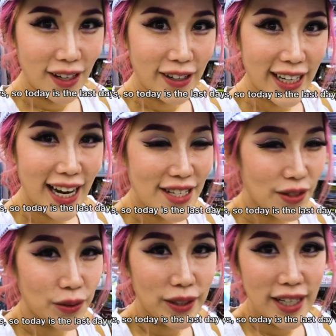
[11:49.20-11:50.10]
Okay guys,
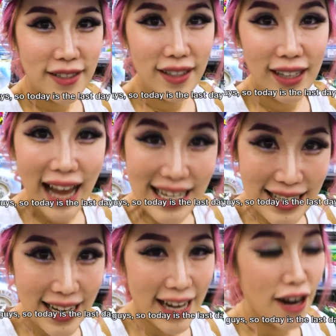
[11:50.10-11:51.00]
so today is the last
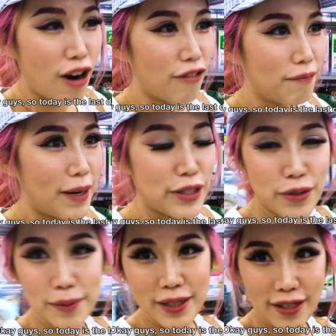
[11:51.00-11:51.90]
day of my
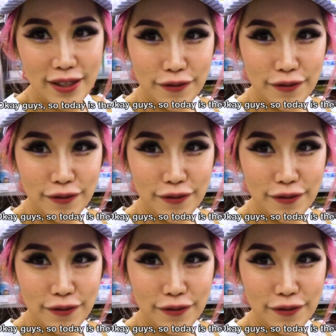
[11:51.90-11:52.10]
trip here in